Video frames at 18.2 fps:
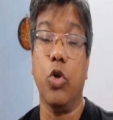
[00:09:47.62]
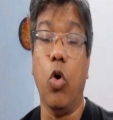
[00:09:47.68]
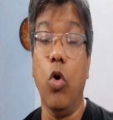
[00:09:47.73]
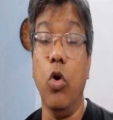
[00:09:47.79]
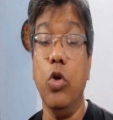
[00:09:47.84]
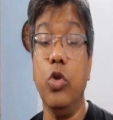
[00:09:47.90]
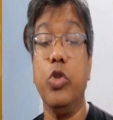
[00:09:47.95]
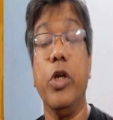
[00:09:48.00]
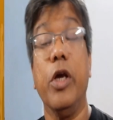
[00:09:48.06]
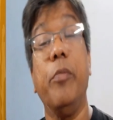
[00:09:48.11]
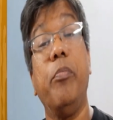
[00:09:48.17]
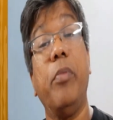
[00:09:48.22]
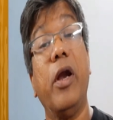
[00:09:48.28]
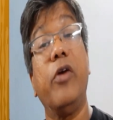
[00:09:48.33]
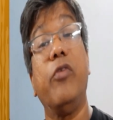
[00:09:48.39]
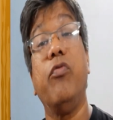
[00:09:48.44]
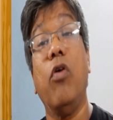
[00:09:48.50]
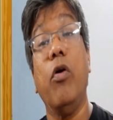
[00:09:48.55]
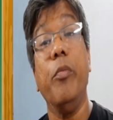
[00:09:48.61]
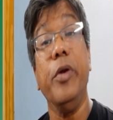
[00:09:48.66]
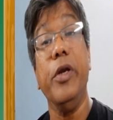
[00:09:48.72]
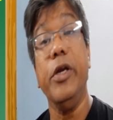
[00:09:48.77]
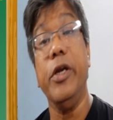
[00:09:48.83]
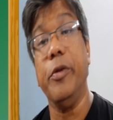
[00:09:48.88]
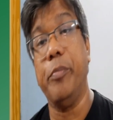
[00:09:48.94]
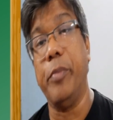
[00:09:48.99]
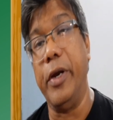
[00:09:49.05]
also a platform
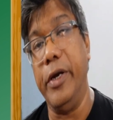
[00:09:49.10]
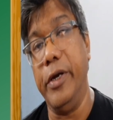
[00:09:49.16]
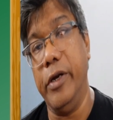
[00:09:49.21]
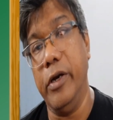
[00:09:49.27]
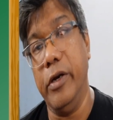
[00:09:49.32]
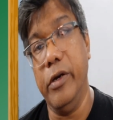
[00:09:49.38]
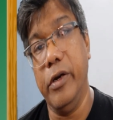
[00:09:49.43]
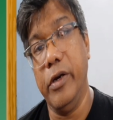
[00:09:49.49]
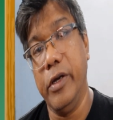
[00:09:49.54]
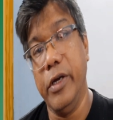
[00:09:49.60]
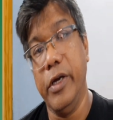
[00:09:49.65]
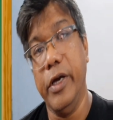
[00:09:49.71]
independent.